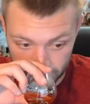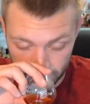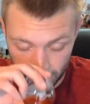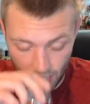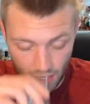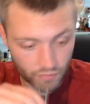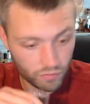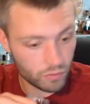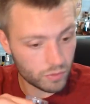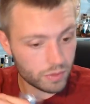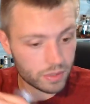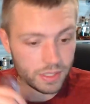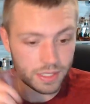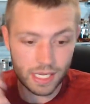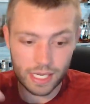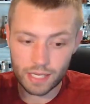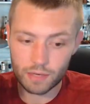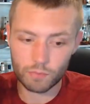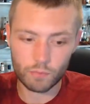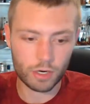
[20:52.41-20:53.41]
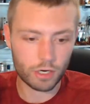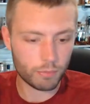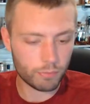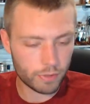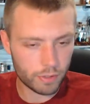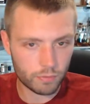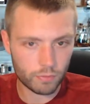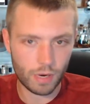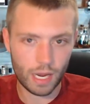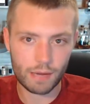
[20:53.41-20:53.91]
Everyone's saying rare breed
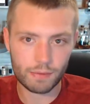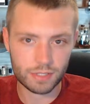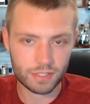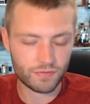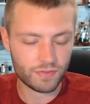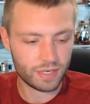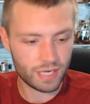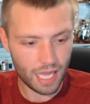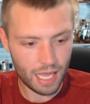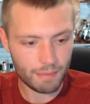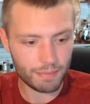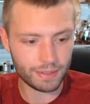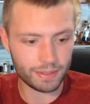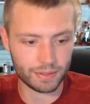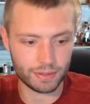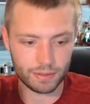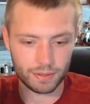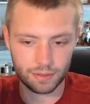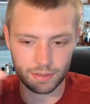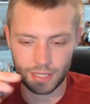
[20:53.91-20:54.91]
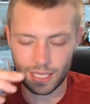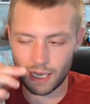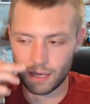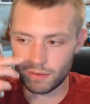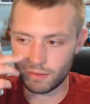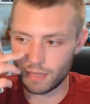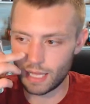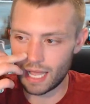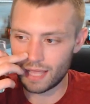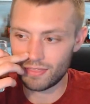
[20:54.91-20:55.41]
rye was phenomenal.
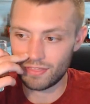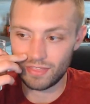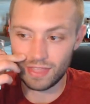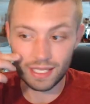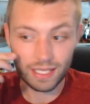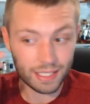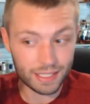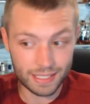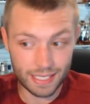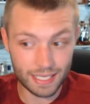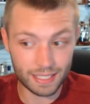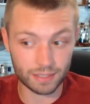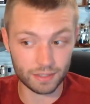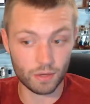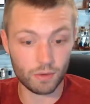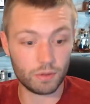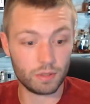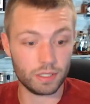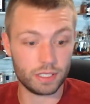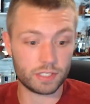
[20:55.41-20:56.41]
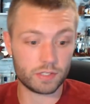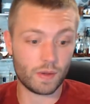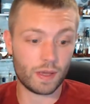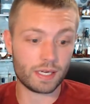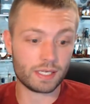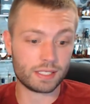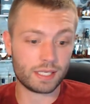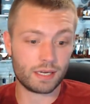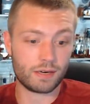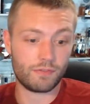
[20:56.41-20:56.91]
Now, I think it's hit locally, so I
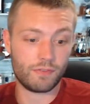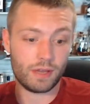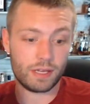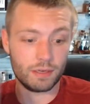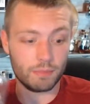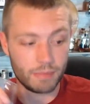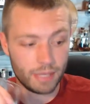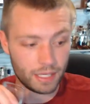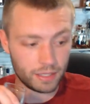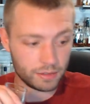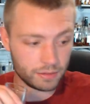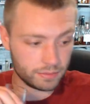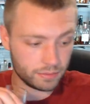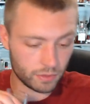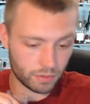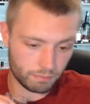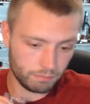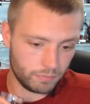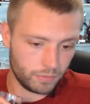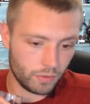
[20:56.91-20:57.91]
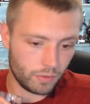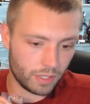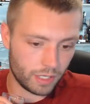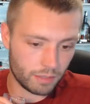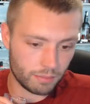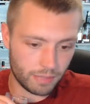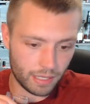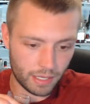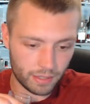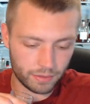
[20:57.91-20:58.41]
just got to find a bottle or go get a
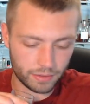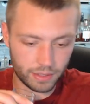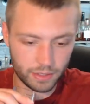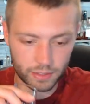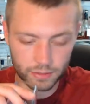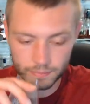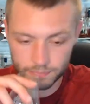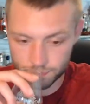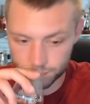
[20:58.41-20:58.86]
bottle, you know.